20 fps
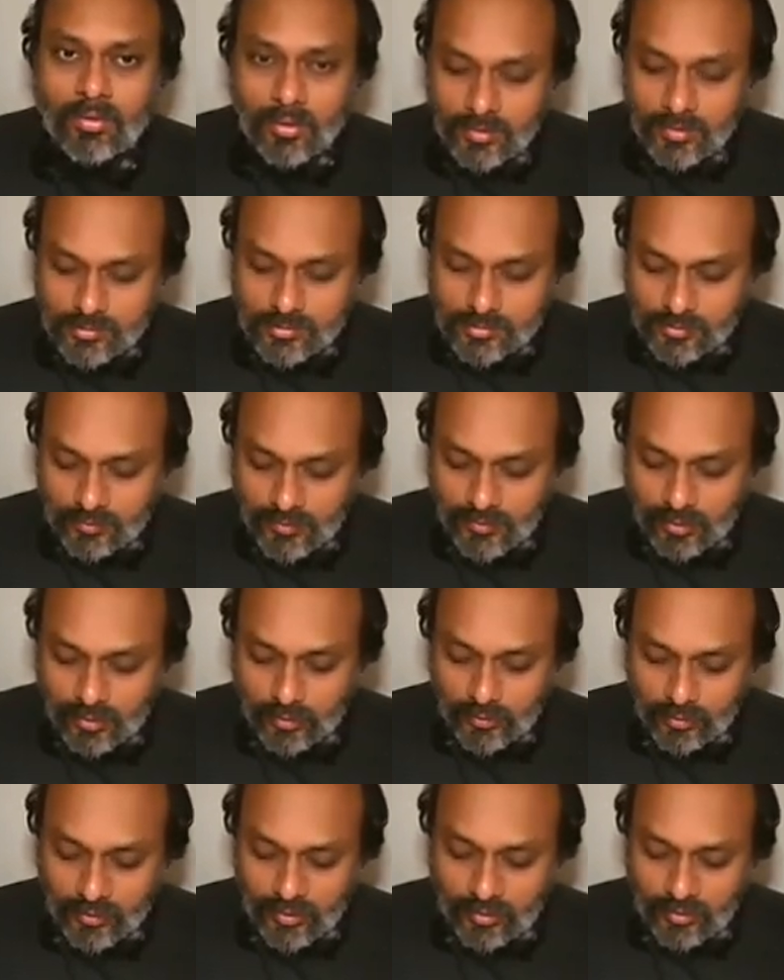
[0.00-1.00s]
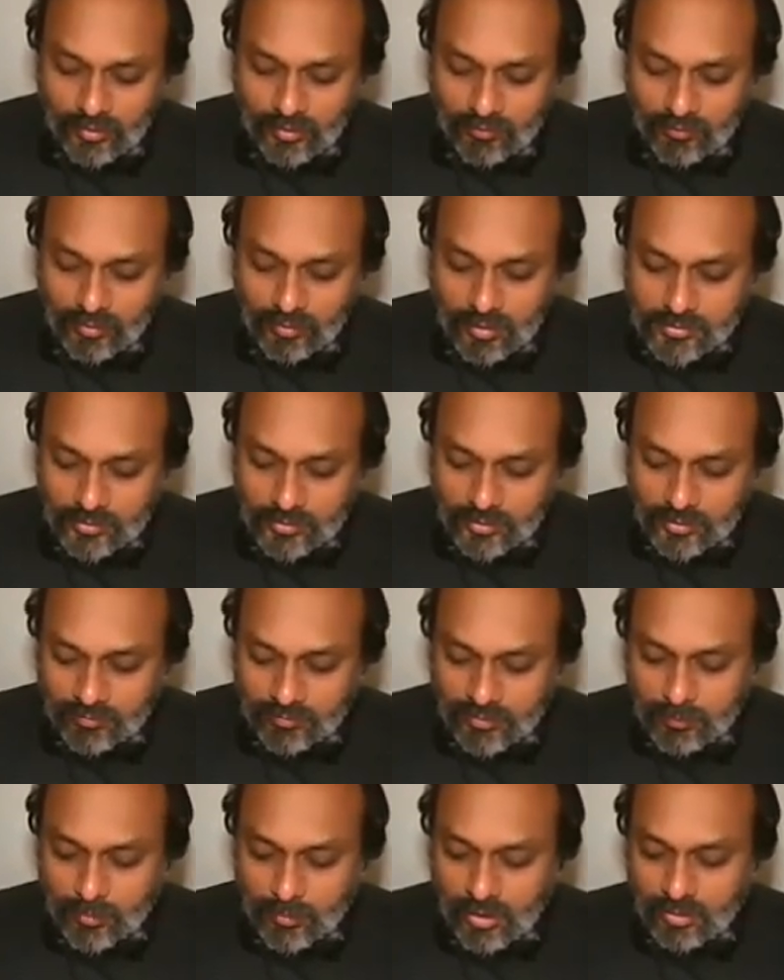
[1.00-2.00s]
Right, so we are going to get a velocity of
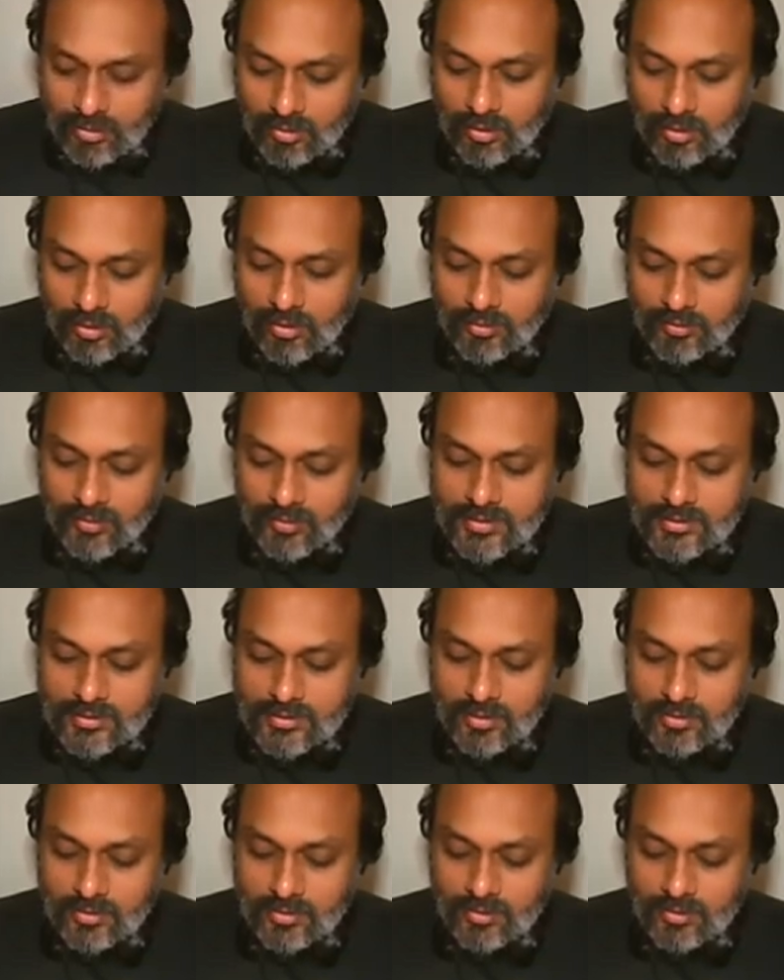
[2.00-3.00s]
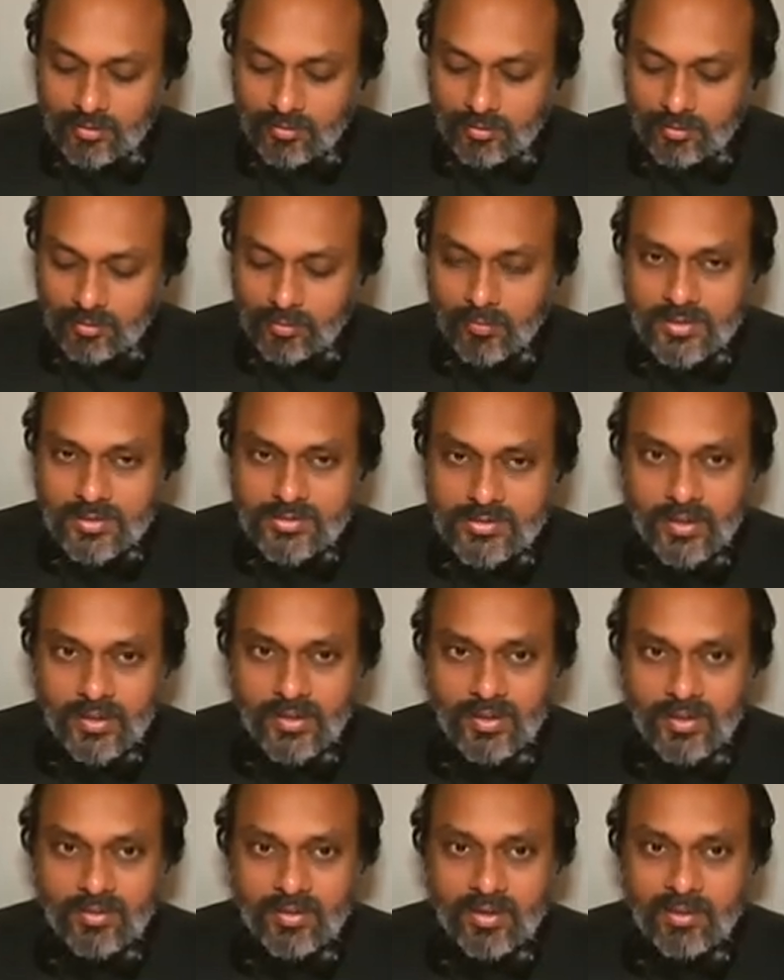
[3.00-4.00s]
the block along the horizontal towards
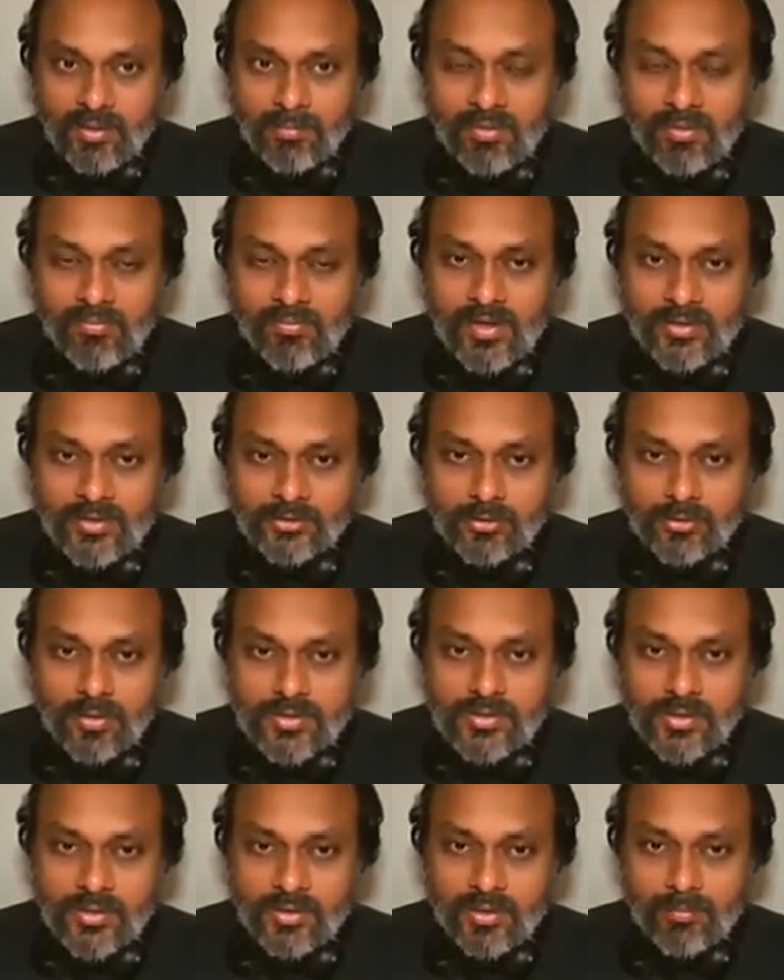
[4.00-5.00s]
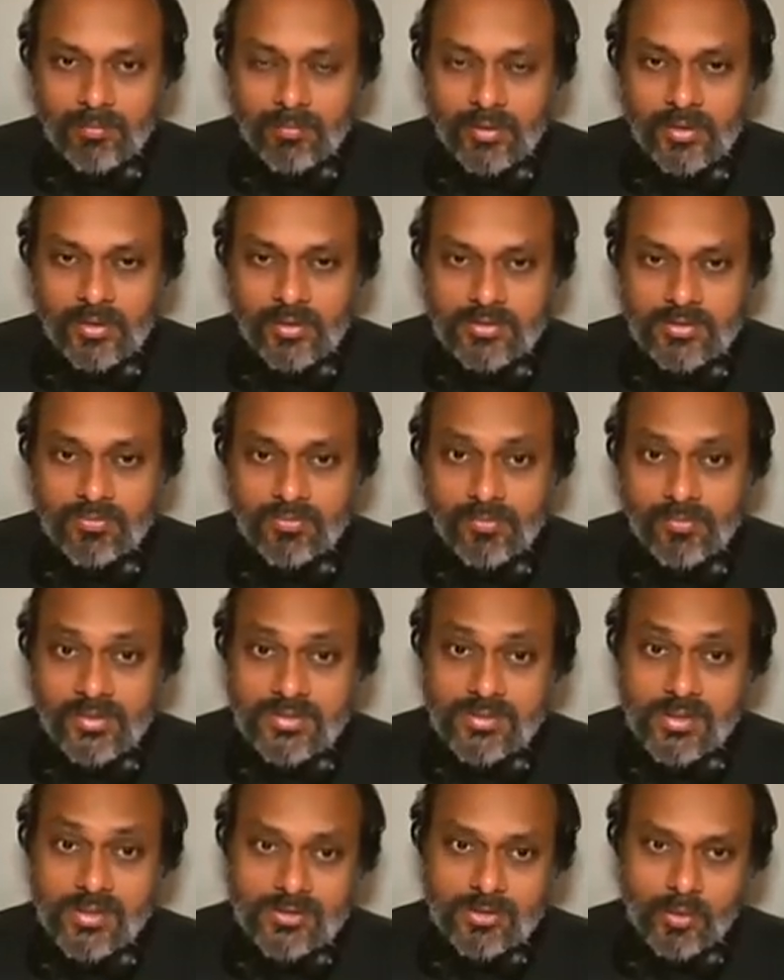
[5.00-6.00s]
right, that will be v dash cos theta minus v
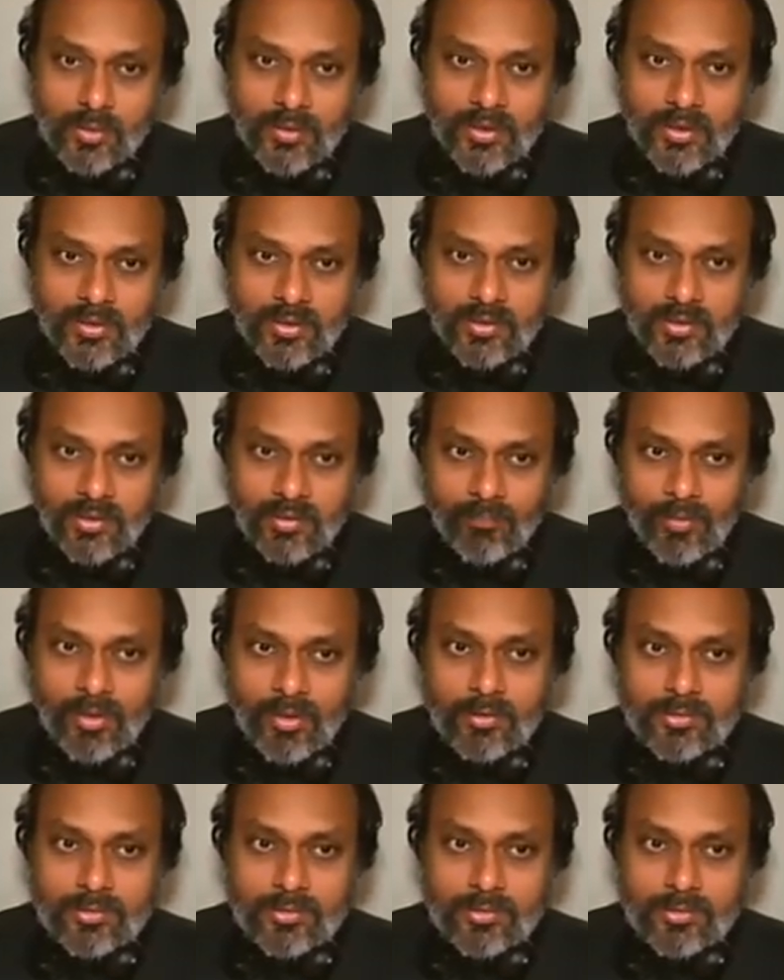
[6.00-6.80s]
sine square theta.